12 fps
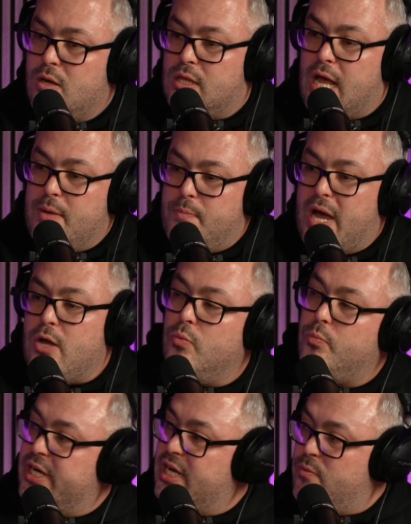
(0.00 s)
Like, my
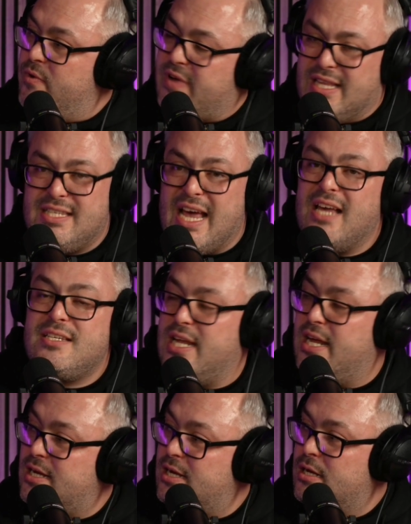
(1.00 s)
upbringing was
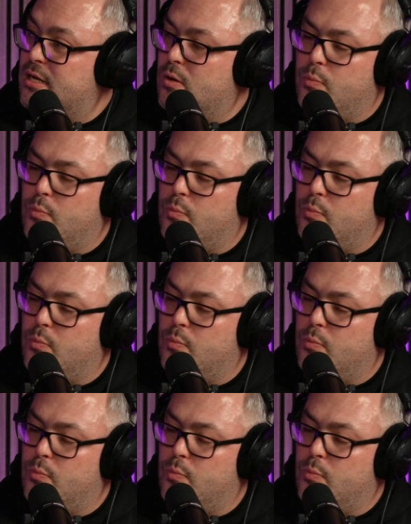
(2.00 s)
fantastic,